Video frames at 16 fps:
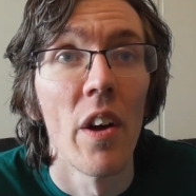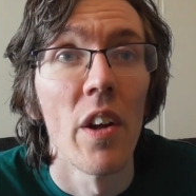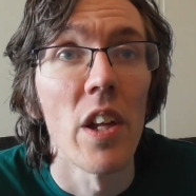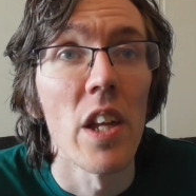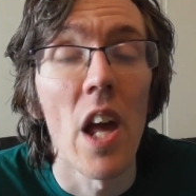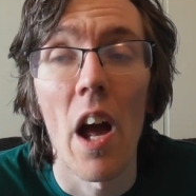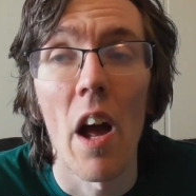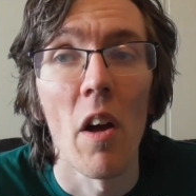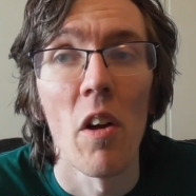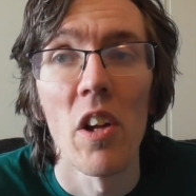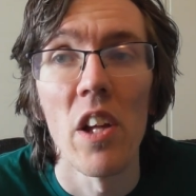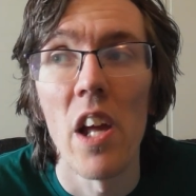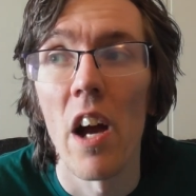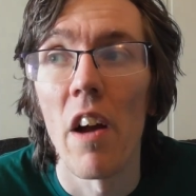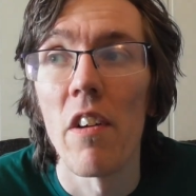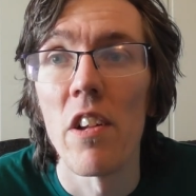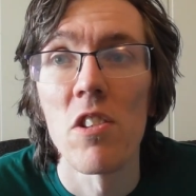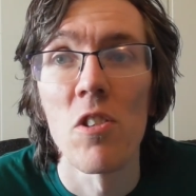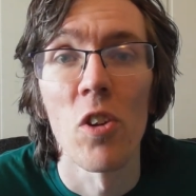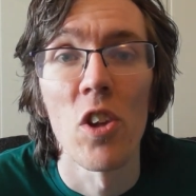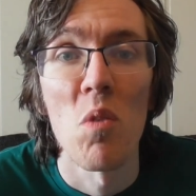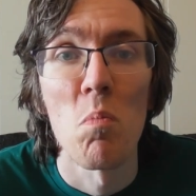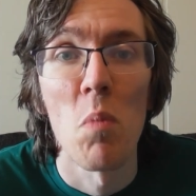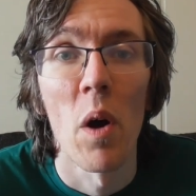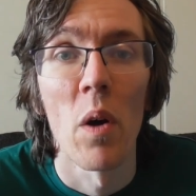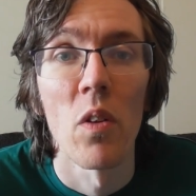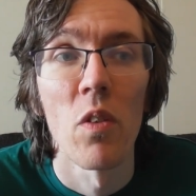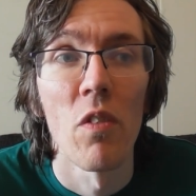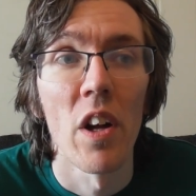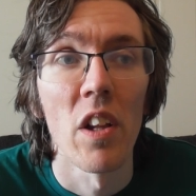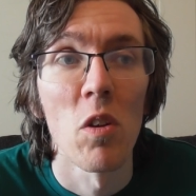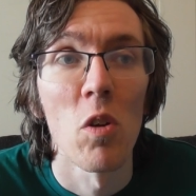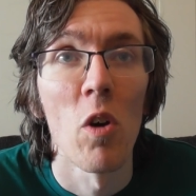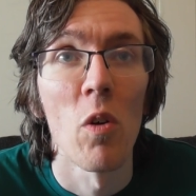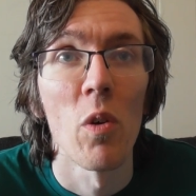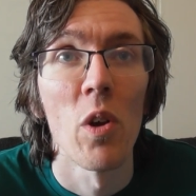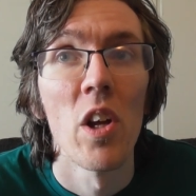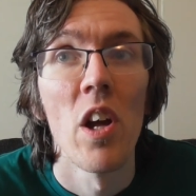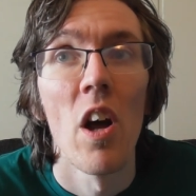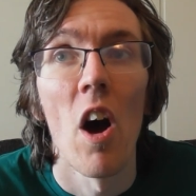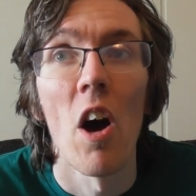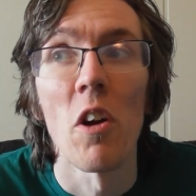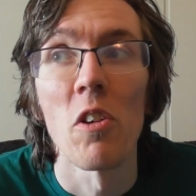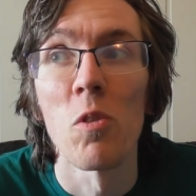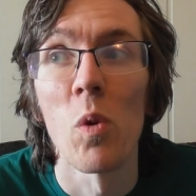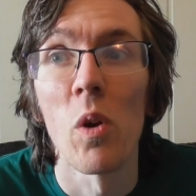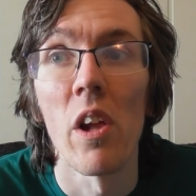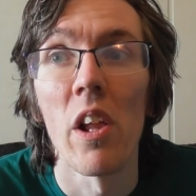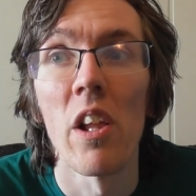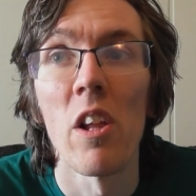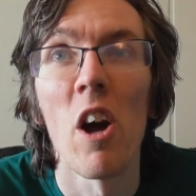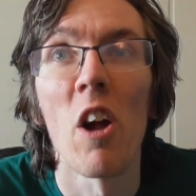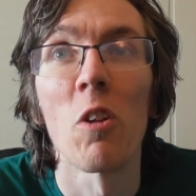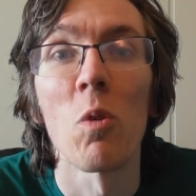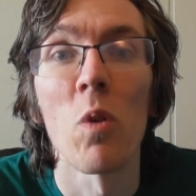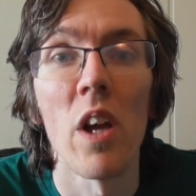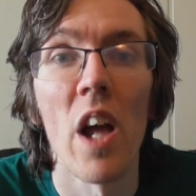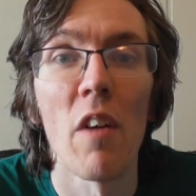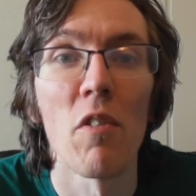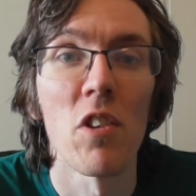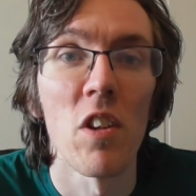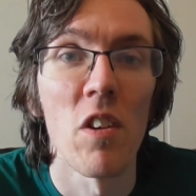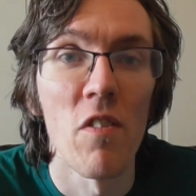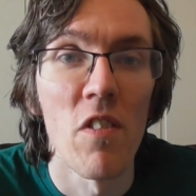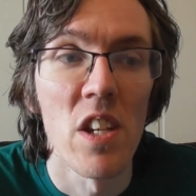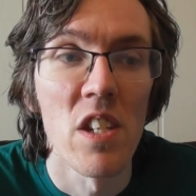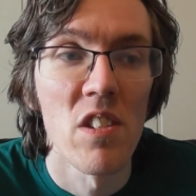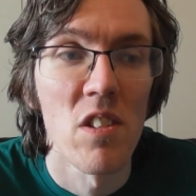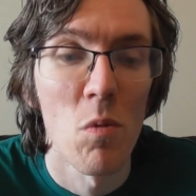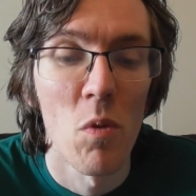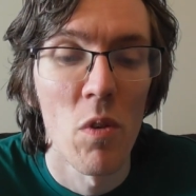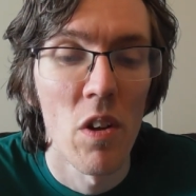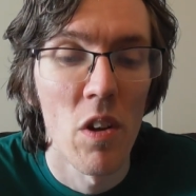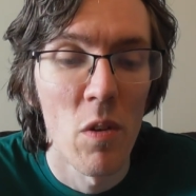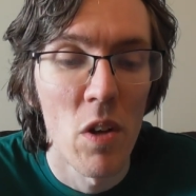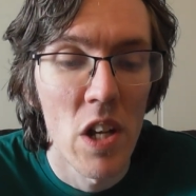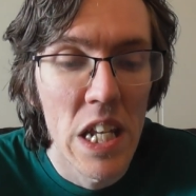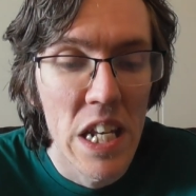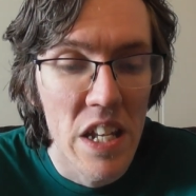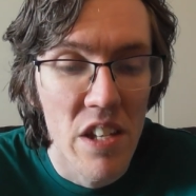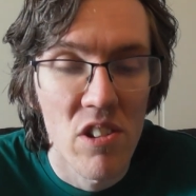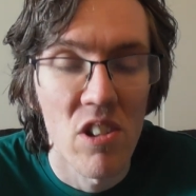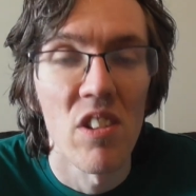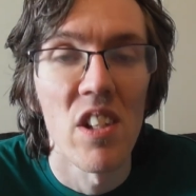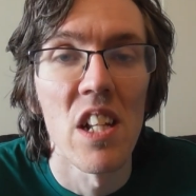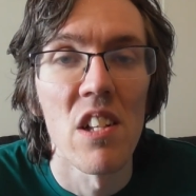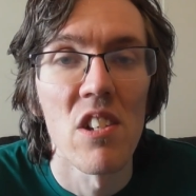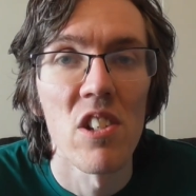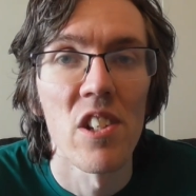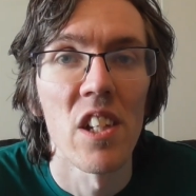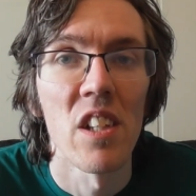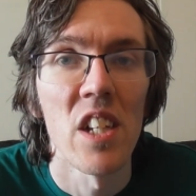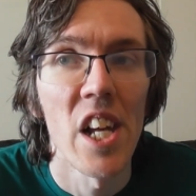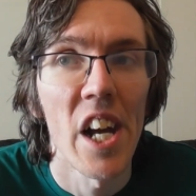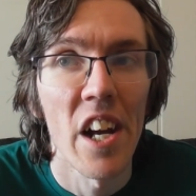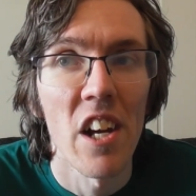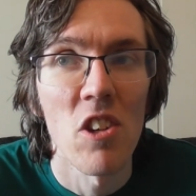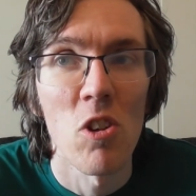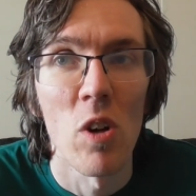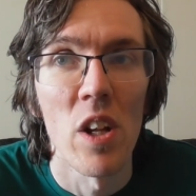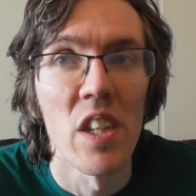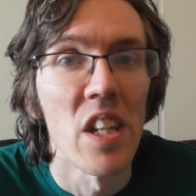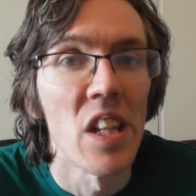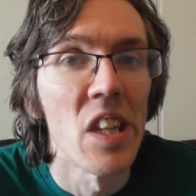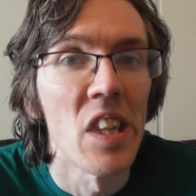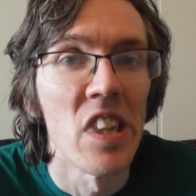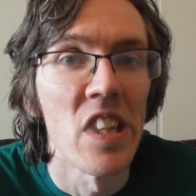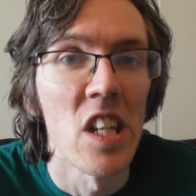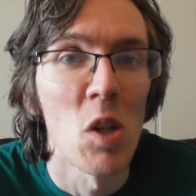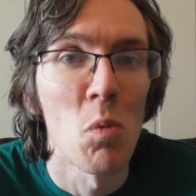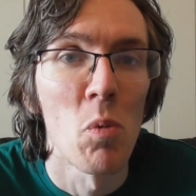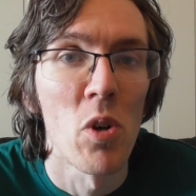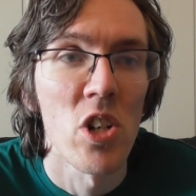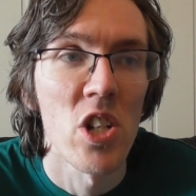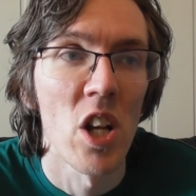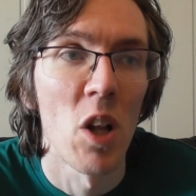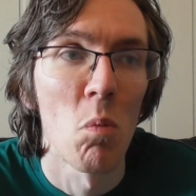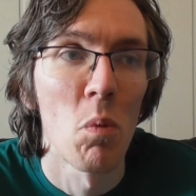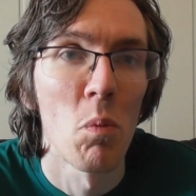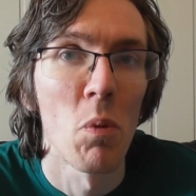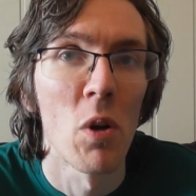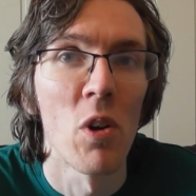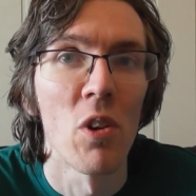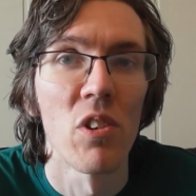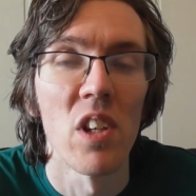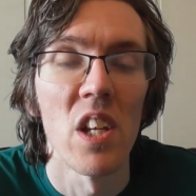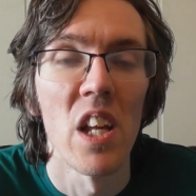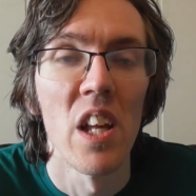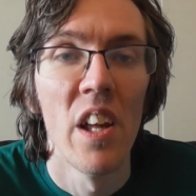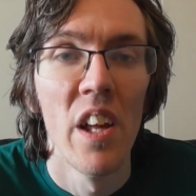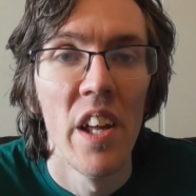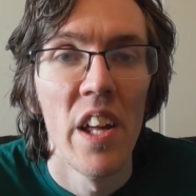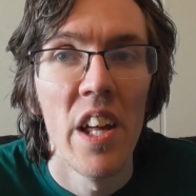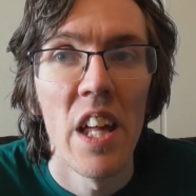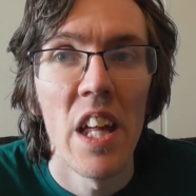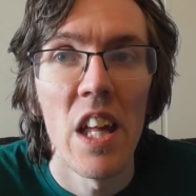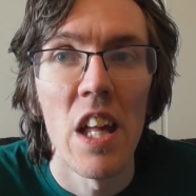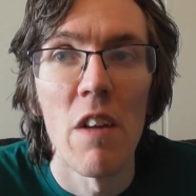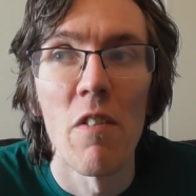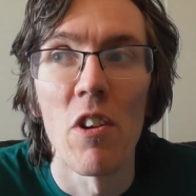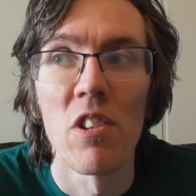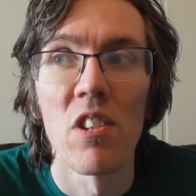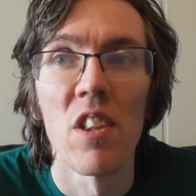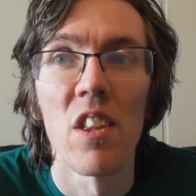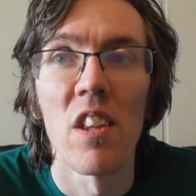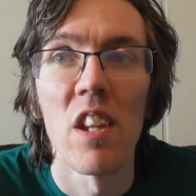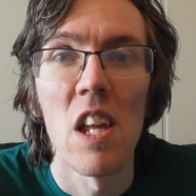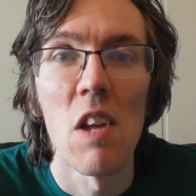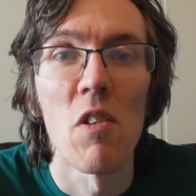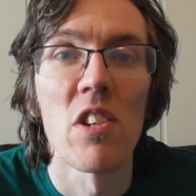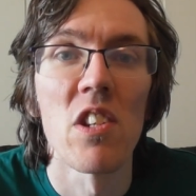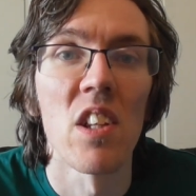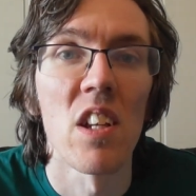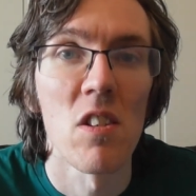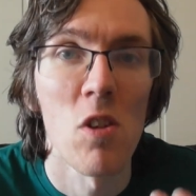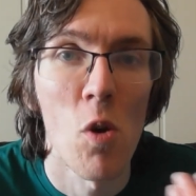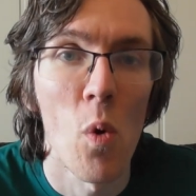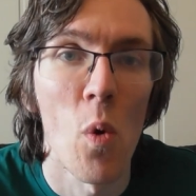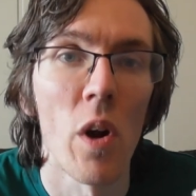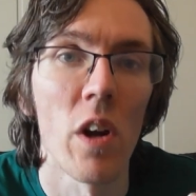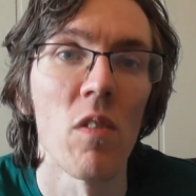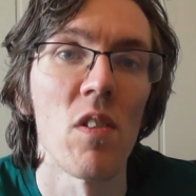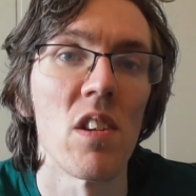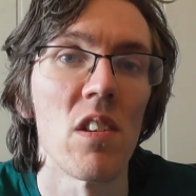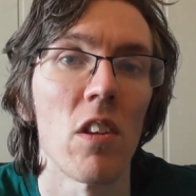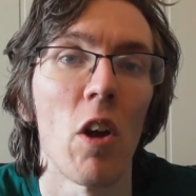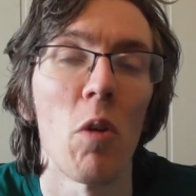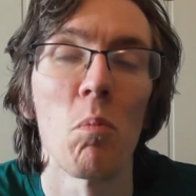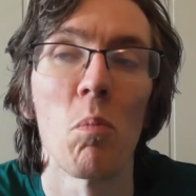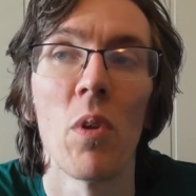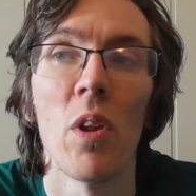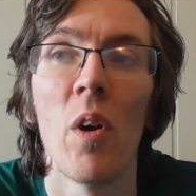Yeah, it's not about that. I'll talk after this recent incident. He actually didn't need much help, because he wasn't as hurt this time.